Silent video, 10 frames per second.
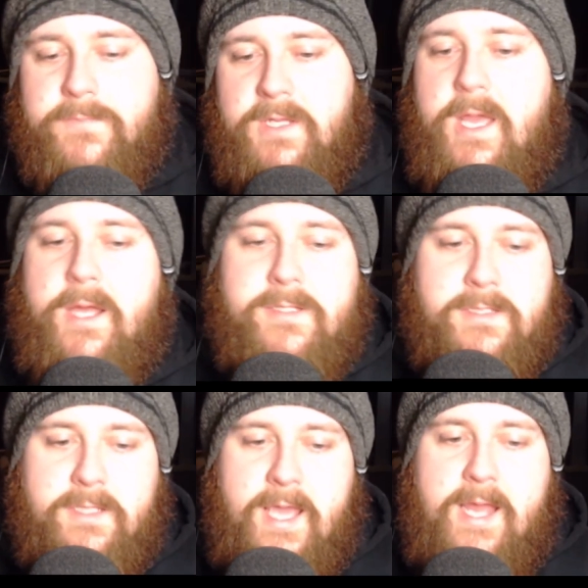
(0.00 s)

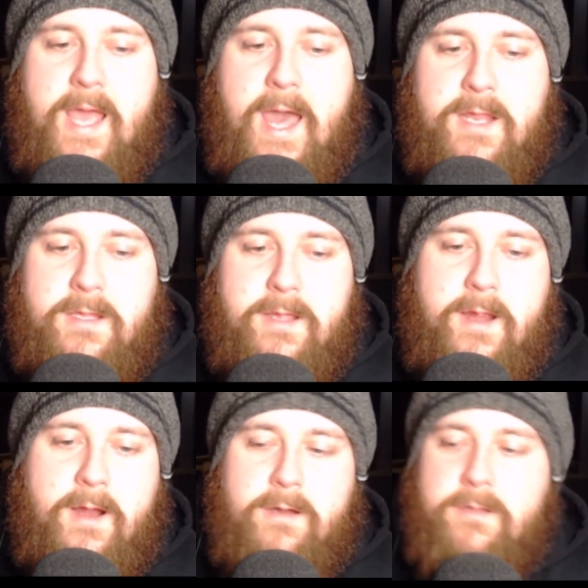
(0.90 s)
Yes. Get out of
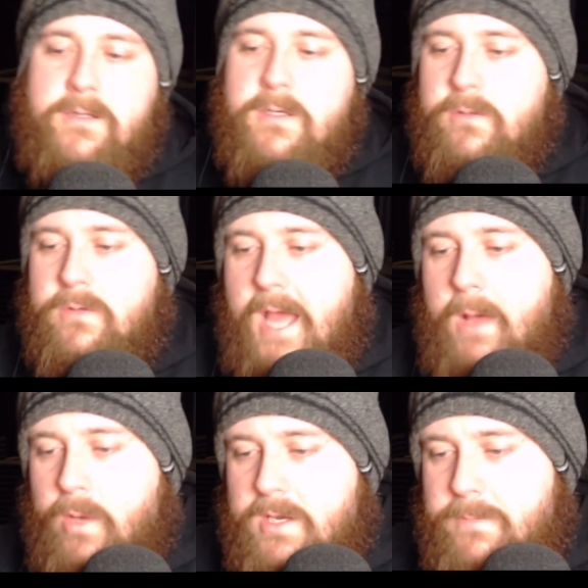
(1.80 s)
there. You do
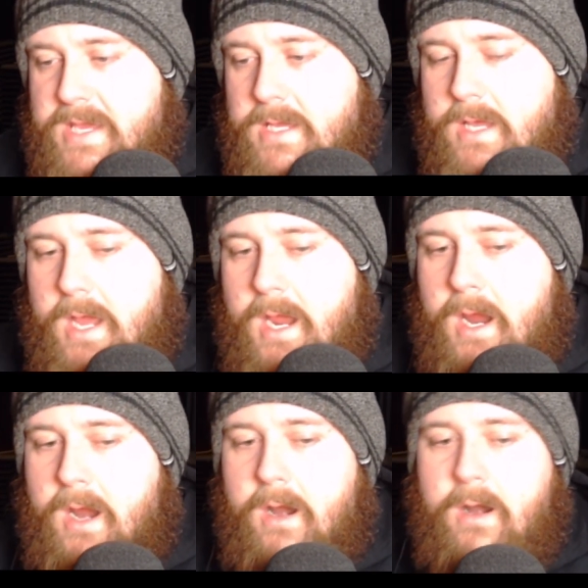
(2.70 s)
not want to be
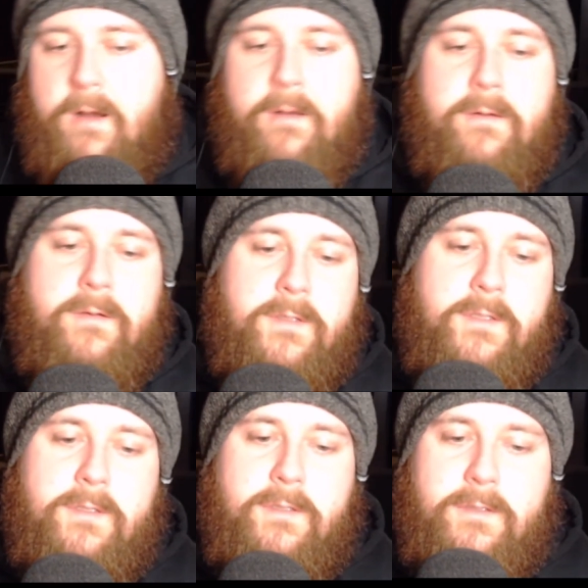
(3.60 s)
there.
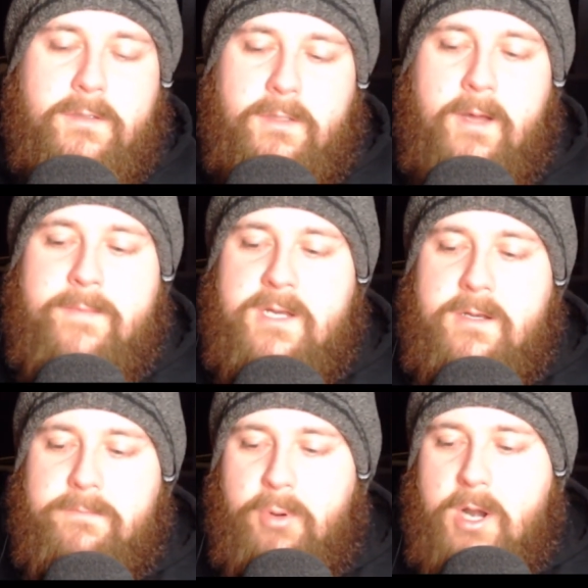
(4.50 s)
Humming
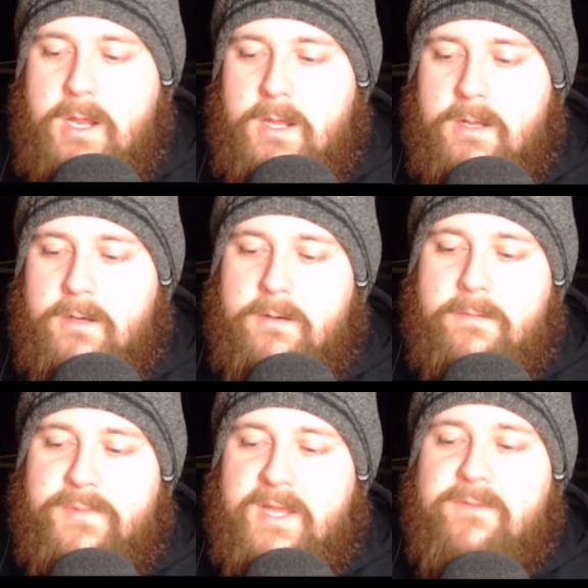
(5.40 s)
and
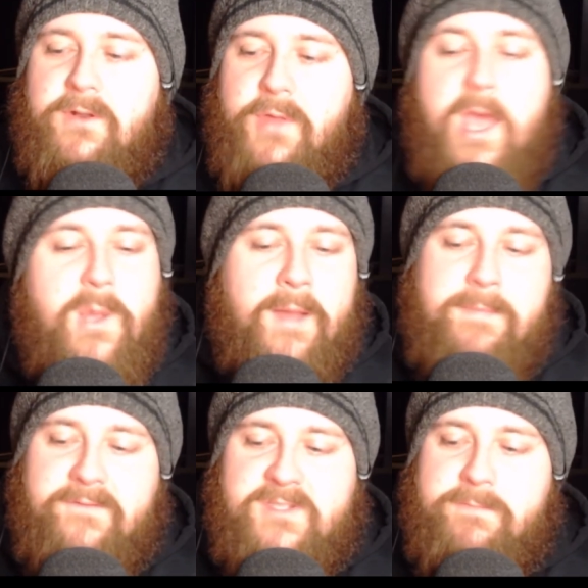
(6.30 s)
praying. Thank you for the 31
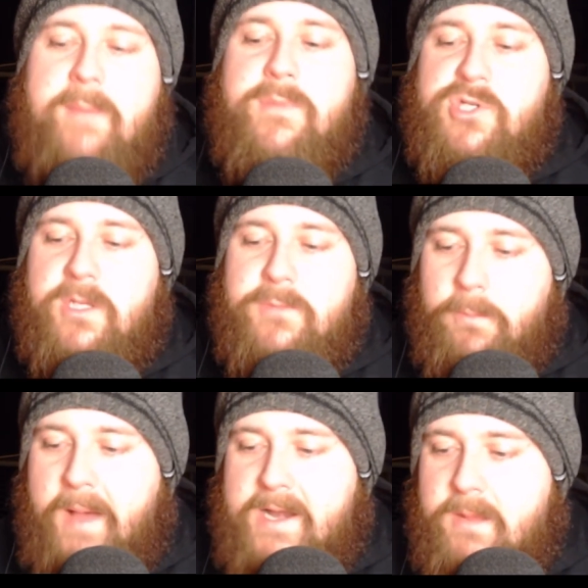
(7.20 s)
months of membership.
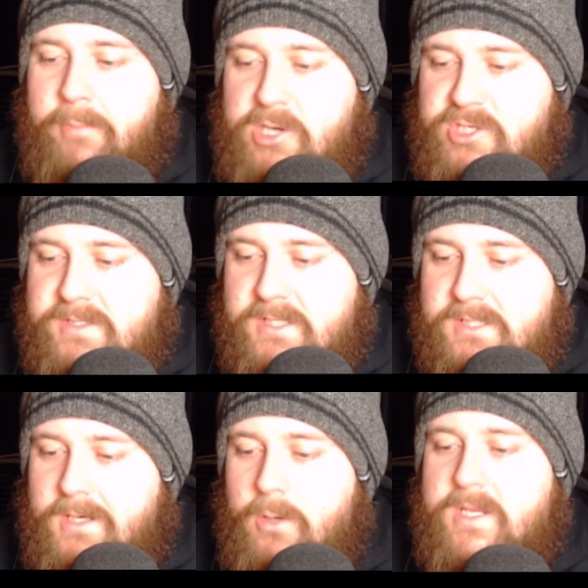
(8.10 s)
Your Paddy impressions is
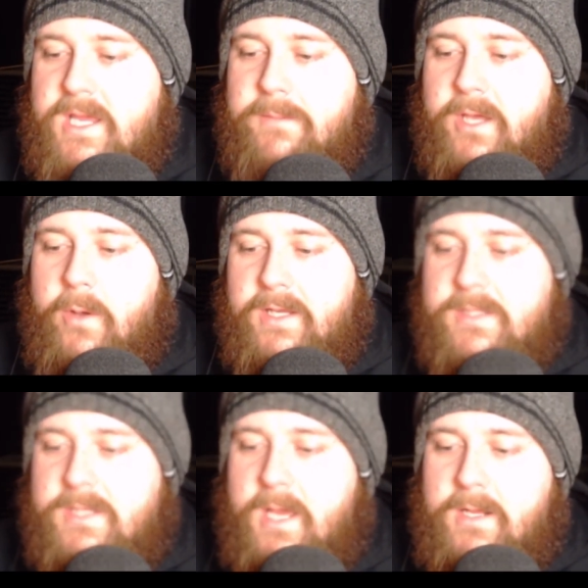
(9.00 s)
slowly him going
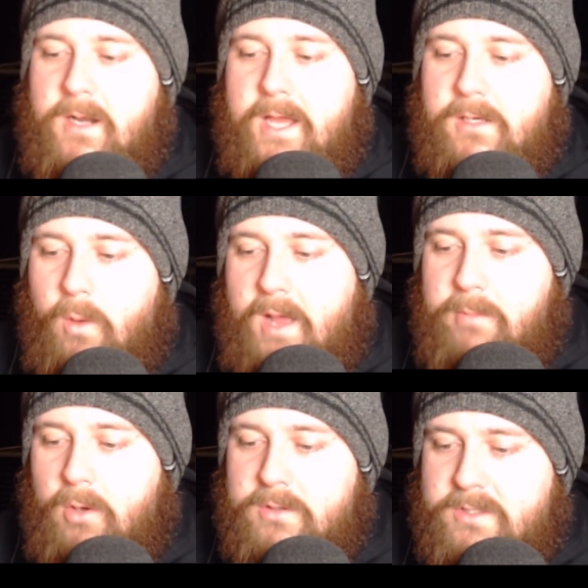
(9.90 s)
insane, like quite
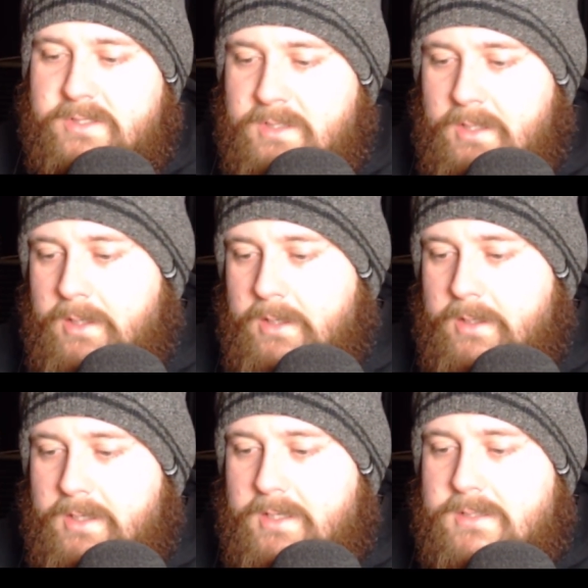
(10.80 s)
bonkers.
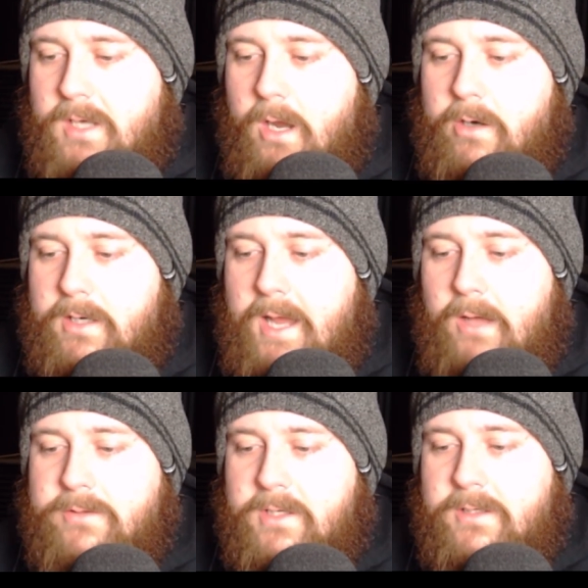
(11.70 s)
He's slurring
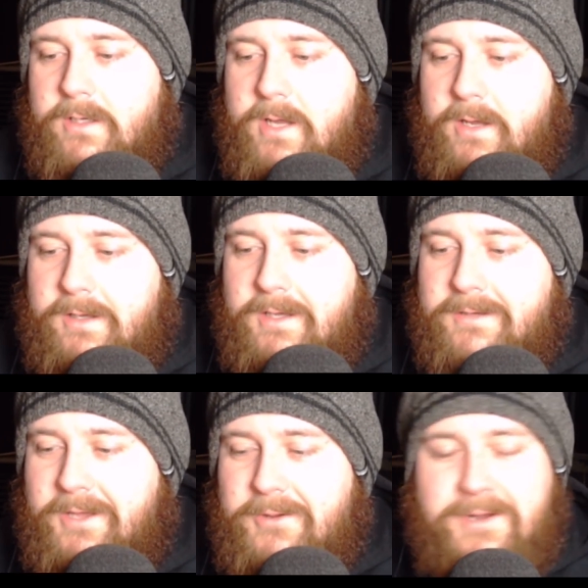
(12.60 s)
loud and
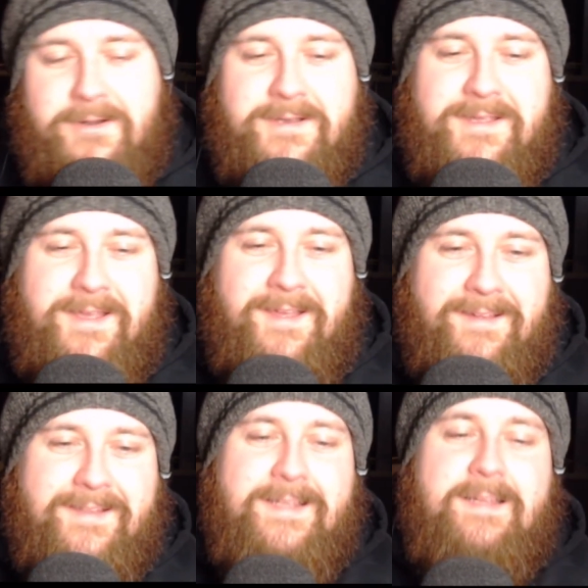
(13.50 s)
incoherent. Yeah.
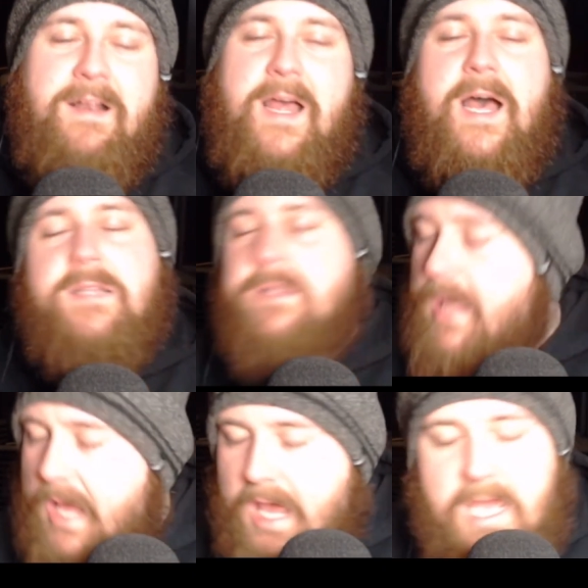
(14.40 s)
Lad,
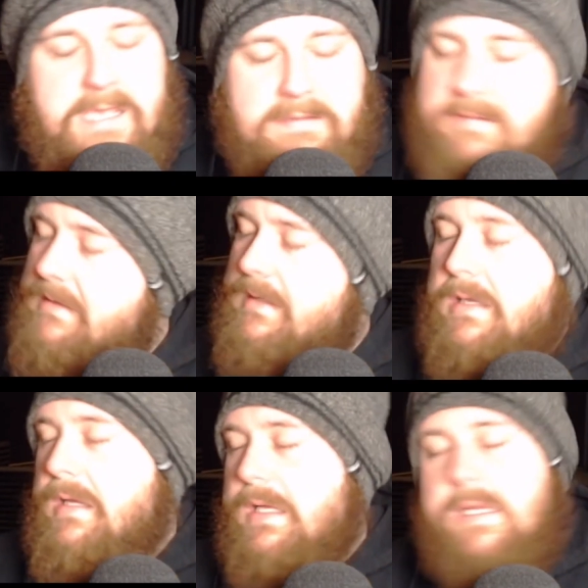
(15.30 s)
hey.
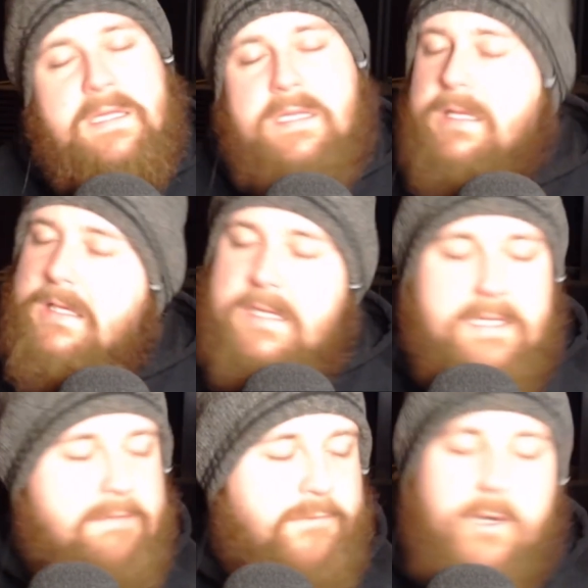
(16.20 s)

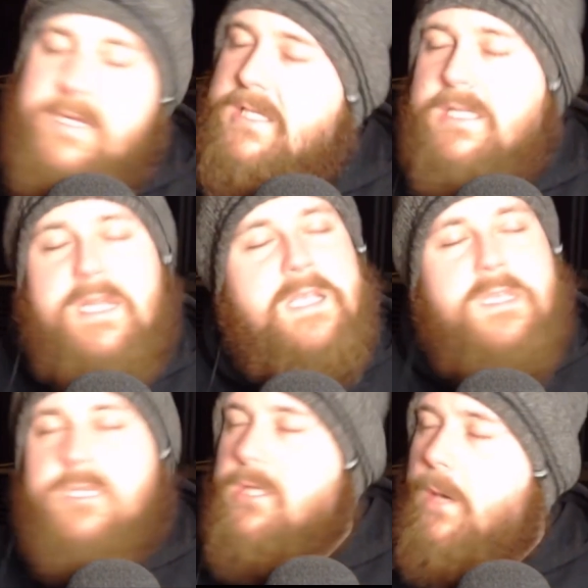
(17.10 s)
Voices need
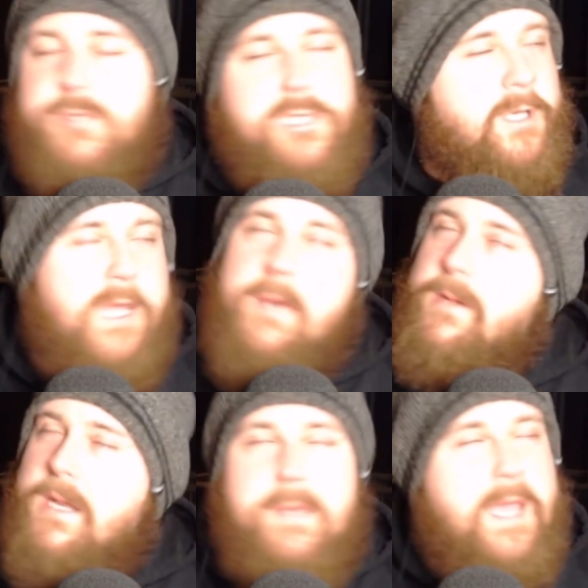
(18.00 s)
to stop
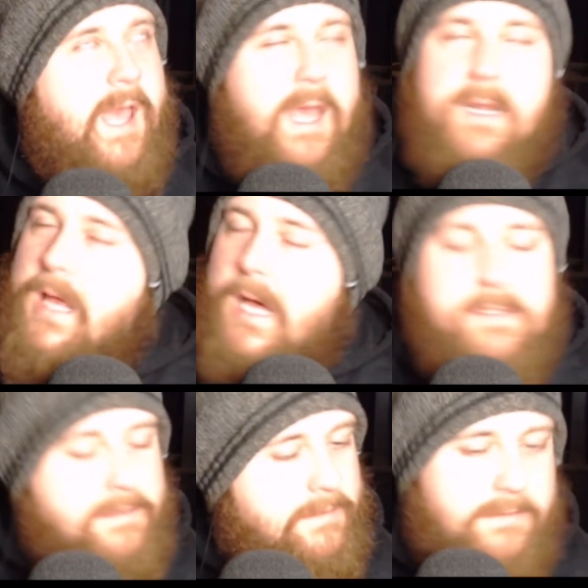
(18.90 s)
screaming in me head,
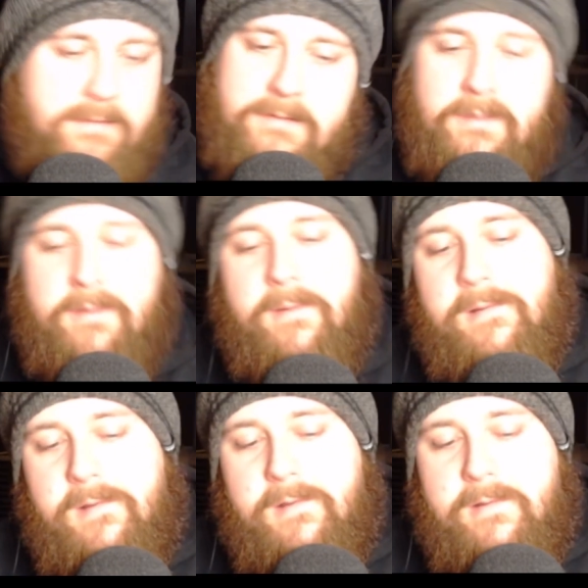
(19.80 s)
lad.
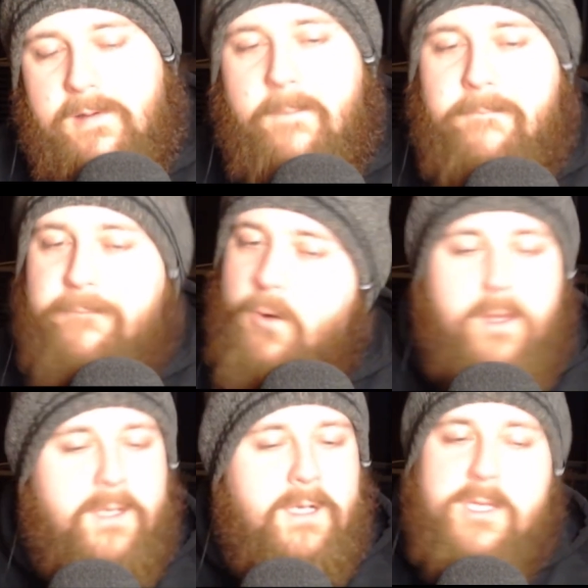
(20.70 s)
I'm
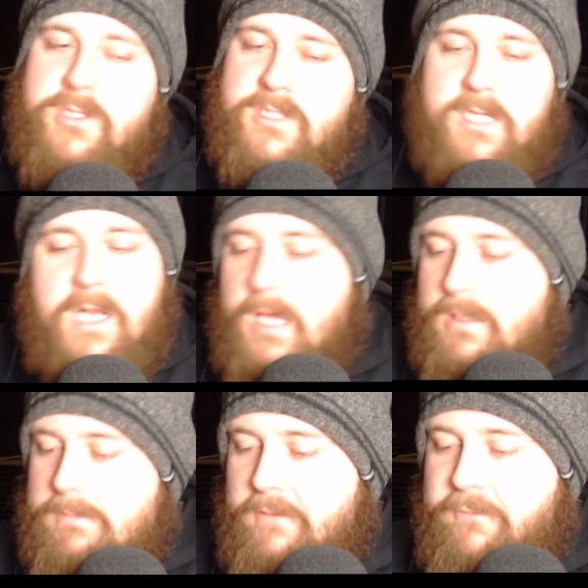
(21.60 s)
fucking losing it,
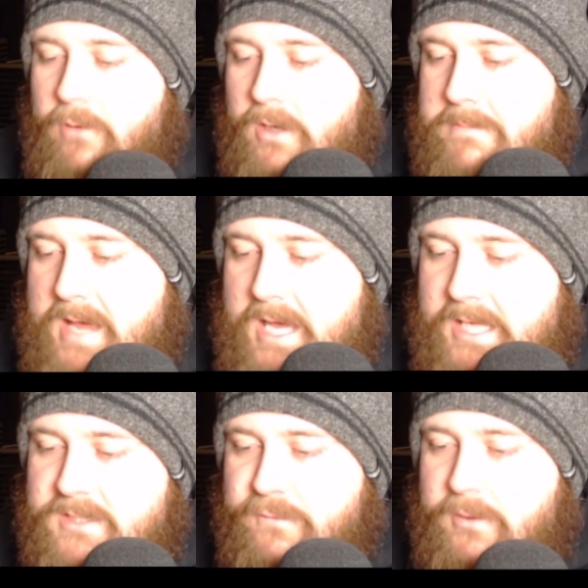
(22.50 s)
lad. Me fucking
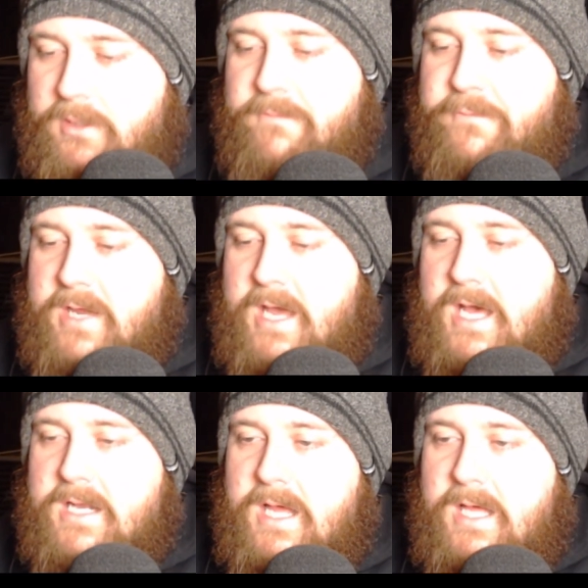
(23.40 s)
man's fucking
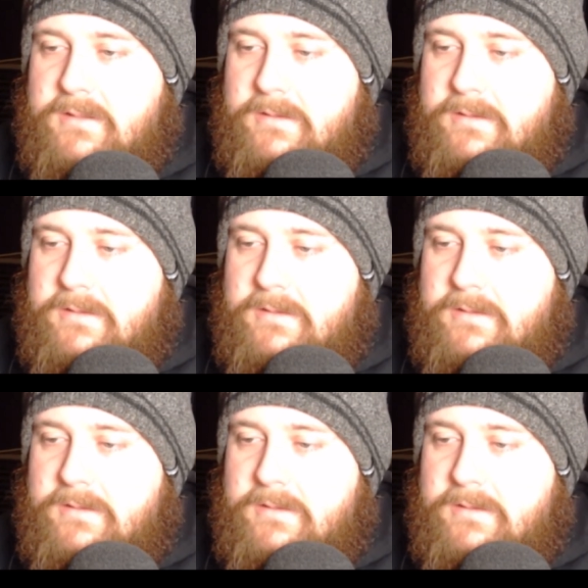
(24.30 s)
fraud, lad.